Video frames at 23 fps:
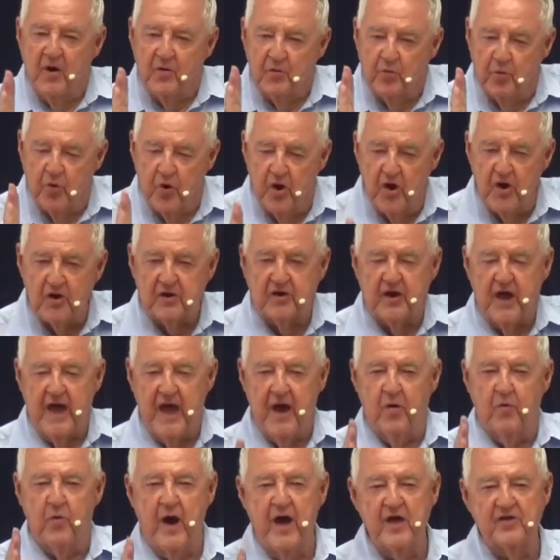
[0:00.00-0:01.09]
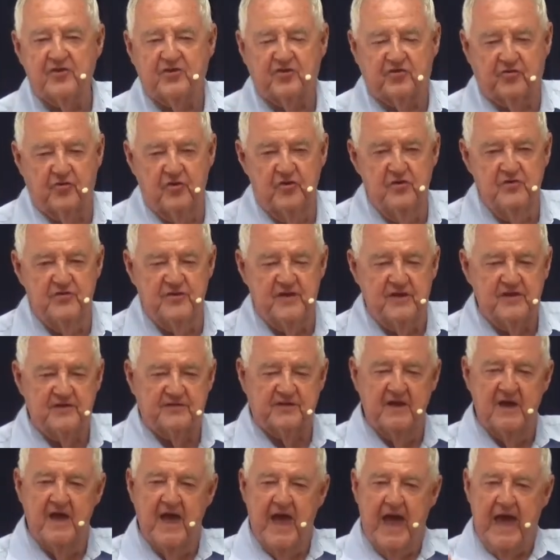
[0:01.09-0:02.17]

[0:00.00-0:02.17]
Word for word: work our way through this